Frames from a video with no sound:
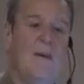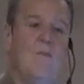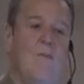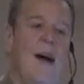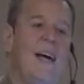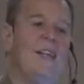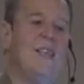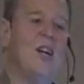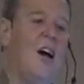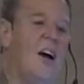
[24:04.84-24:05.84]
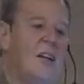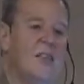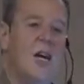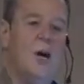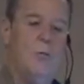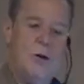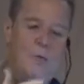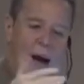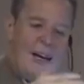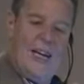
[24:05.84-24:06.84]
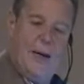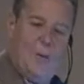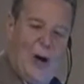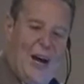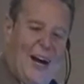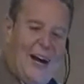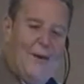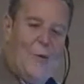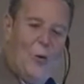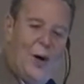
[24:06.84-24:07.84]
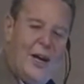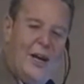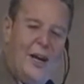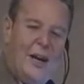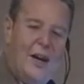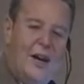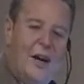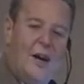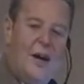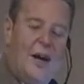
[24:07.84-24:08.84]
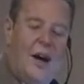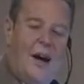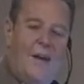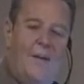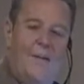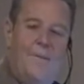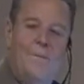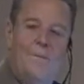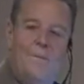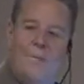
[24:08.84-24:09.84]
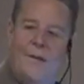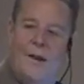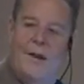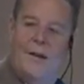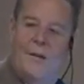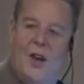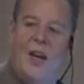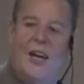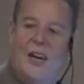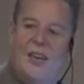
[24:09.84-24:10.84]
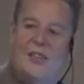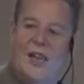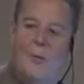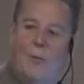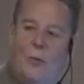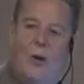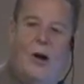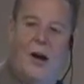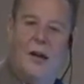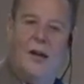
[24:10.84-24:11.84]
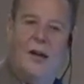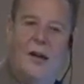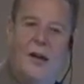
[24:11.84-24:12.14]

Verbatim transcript: It makes us, we might keep every uh, thing except one.